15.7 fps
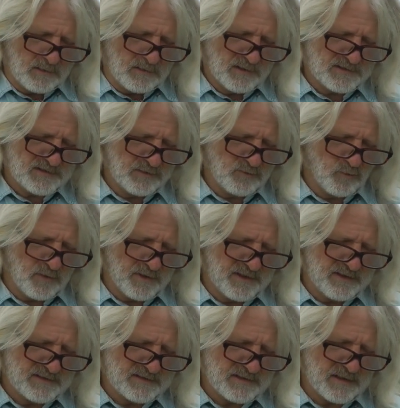Listen what
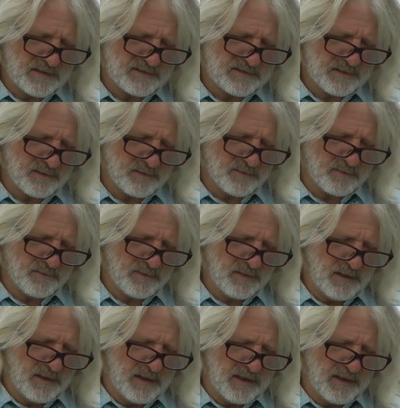he says here.
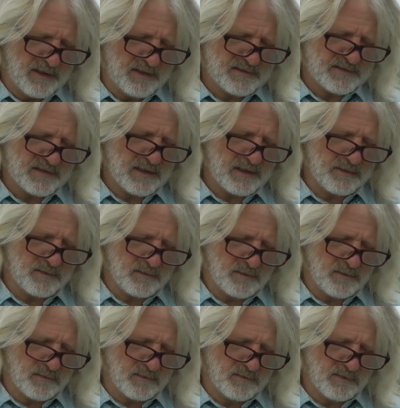He said,
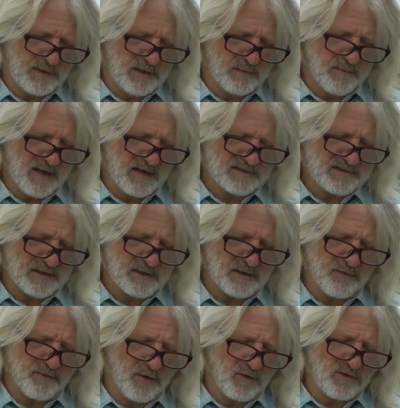Nehemiah said,
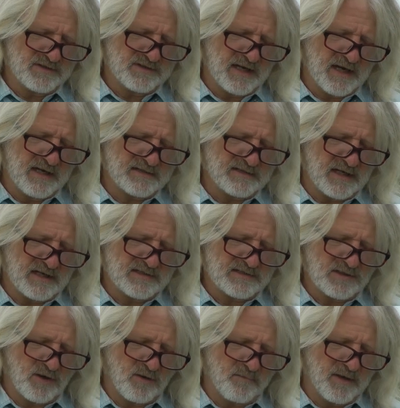In those days I
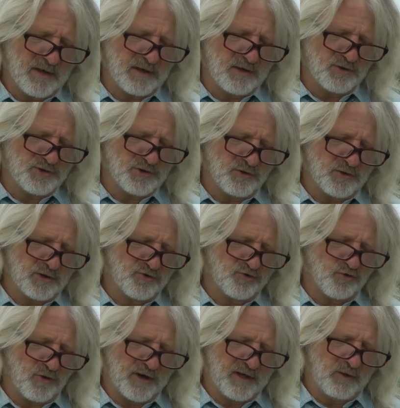saw men in Judah
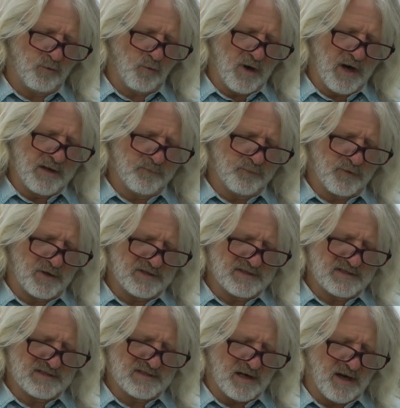treading wine
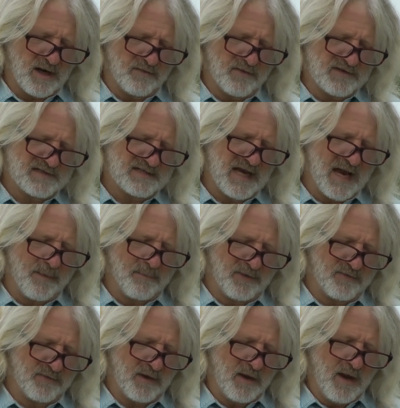presses on the
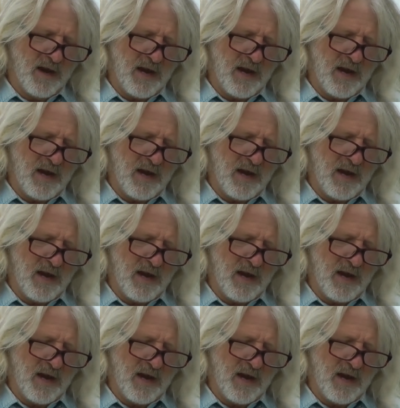Sabbath